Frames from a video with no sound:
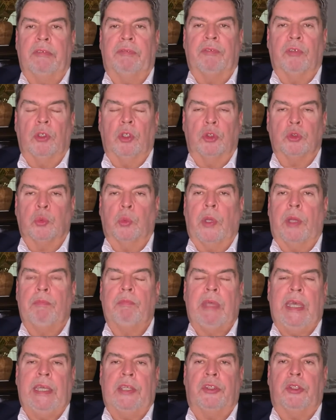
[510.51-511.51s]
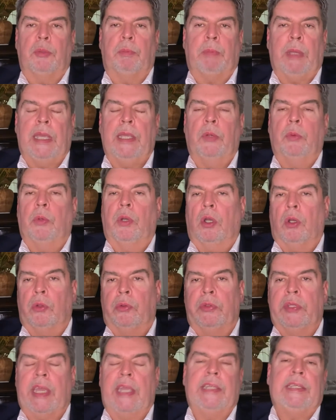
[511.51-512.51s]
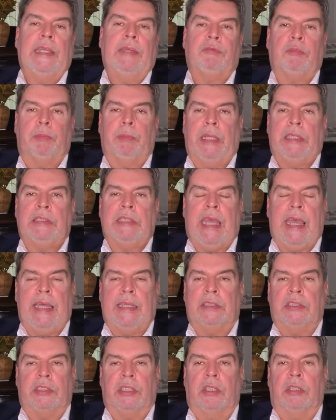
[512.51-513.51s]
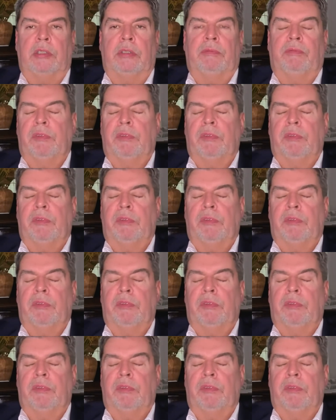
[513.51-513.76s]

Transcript: deferrals run back through payroll. Now you have to pay tax on them.